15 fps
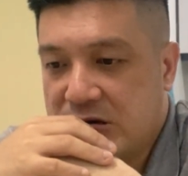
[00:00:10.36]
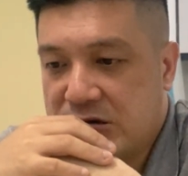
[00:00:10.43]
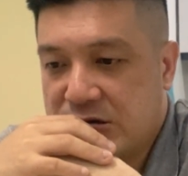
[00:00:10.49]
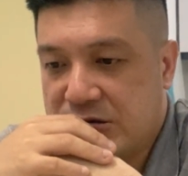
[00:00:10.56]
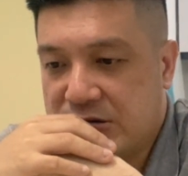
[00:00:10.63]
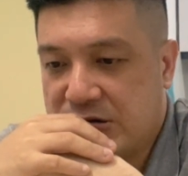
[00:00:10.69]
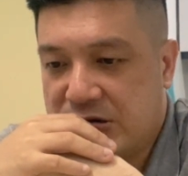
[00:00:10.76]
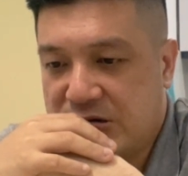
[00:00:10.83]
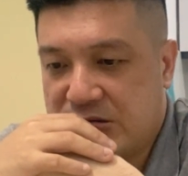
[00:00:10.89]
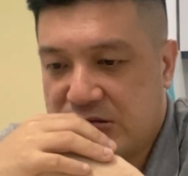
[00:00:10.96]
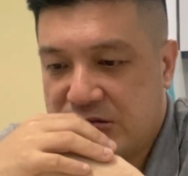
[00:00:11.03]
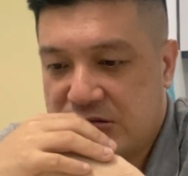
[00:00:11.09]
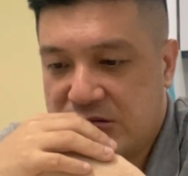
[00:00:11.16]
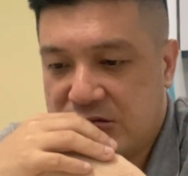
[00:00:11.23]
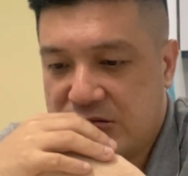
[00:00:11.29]

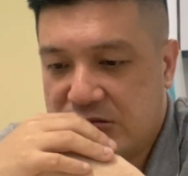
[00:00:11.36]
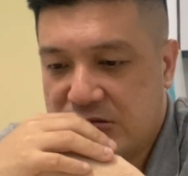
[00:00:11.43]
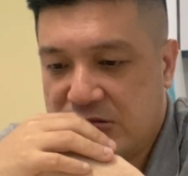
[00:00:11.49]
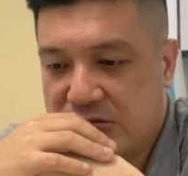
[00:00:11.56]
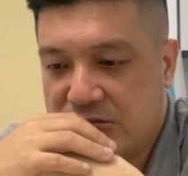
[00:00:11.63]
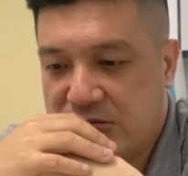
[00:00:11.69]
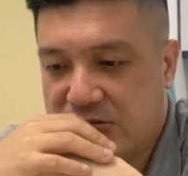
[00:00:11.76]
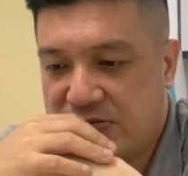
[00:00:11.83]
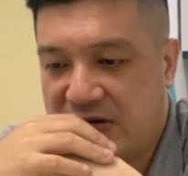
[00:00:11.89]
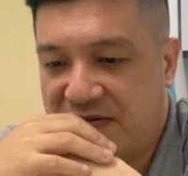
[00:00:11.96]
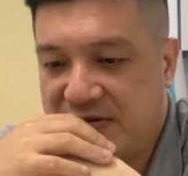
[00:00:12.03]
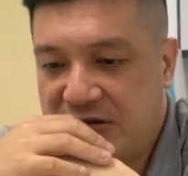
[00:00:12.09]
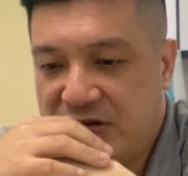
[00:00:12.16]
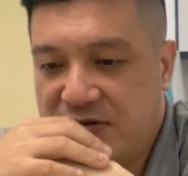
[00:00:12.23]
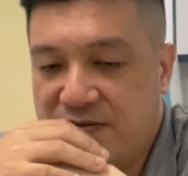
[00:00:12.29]
So
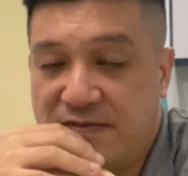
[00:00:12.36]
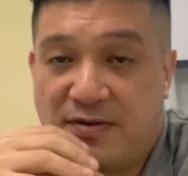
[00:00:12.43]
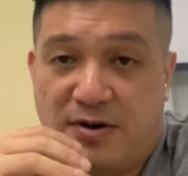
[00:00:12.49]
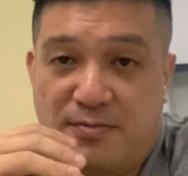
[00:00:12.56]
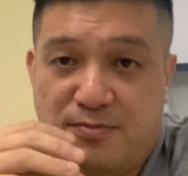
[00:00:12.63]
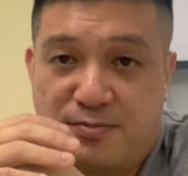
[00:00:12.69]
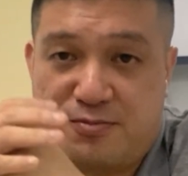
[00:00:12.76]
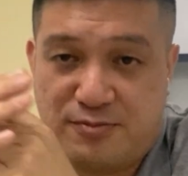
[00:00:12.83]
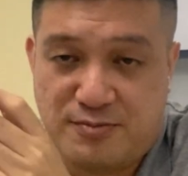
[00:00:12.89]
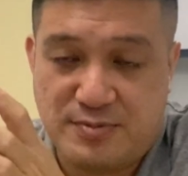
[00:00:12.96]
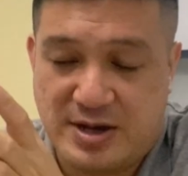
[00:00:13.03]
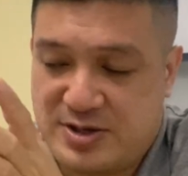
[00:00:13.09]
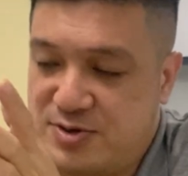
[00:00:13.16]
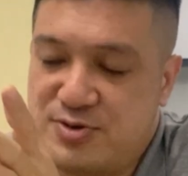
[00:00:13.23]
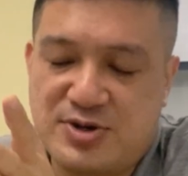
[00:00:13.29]
revenue from,
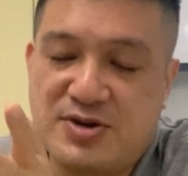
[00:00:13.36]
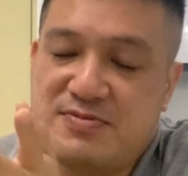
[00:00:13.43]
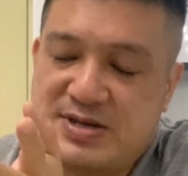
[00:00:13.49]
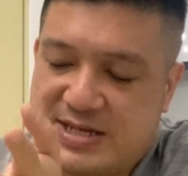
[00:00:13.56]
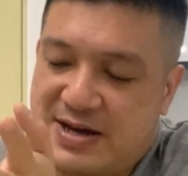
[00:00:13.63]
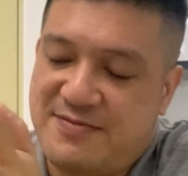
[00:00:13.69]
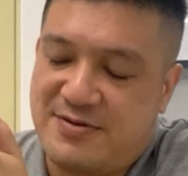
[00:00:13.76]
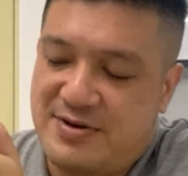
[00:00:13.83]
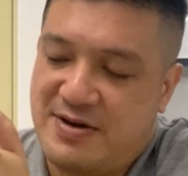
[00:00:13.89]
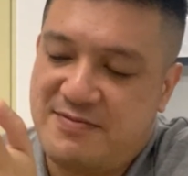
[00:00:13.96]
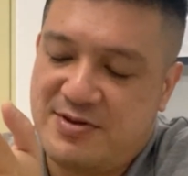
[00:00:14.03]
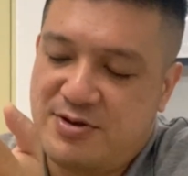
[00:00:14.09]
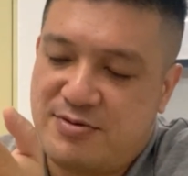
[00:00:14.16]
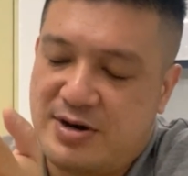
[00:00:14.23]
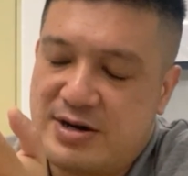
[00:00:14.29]
as usual we start for
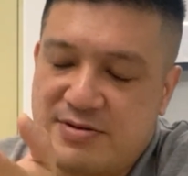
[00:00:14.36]
revenue, huh?